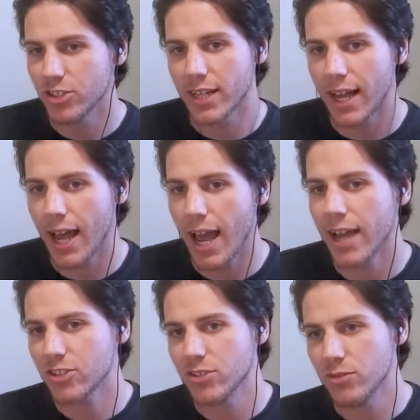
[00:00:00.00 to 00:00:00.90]
And I
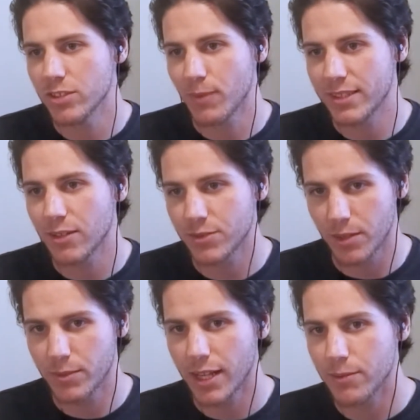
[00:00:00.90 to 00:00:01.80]
actually do this myself
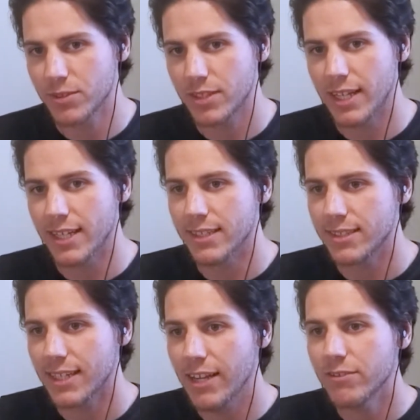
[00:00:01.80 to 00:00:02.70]
sometimes,
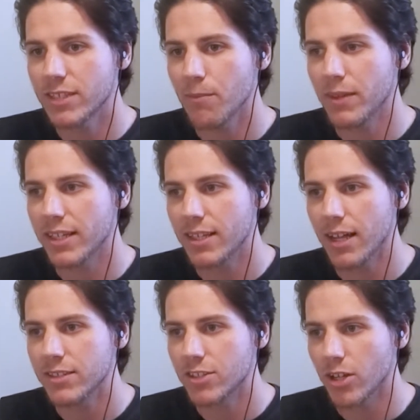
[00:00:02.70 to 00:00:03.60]
is if something
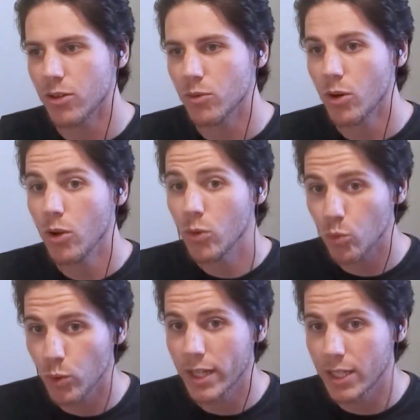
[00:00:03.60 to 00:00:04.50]
does go
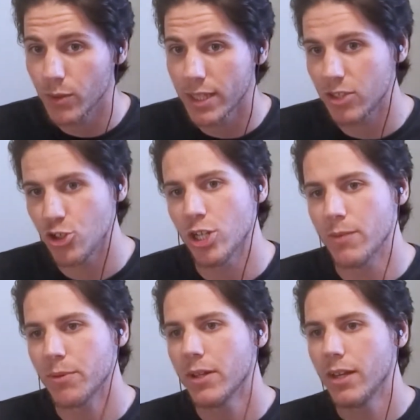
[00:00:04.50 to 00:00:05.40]
really, really cheap,
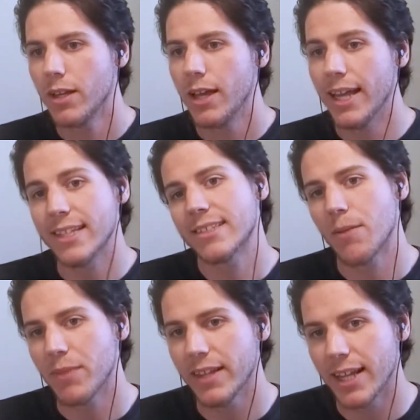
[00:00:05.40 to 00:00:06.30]
and it's
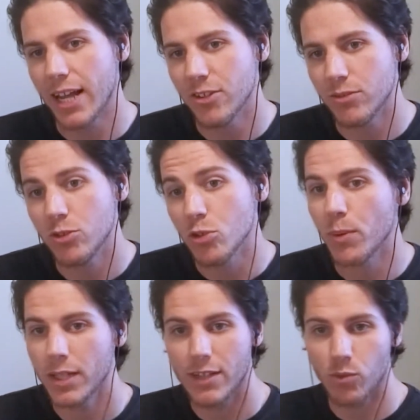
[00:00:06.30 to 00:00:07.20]
something that I do
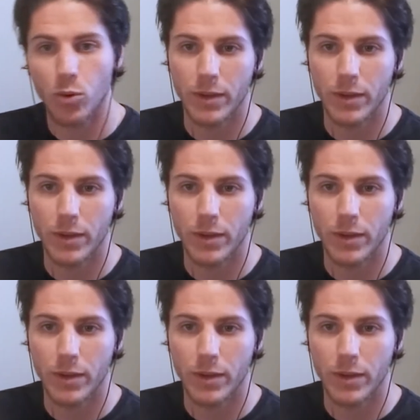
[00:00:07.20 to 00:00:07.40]
believe will be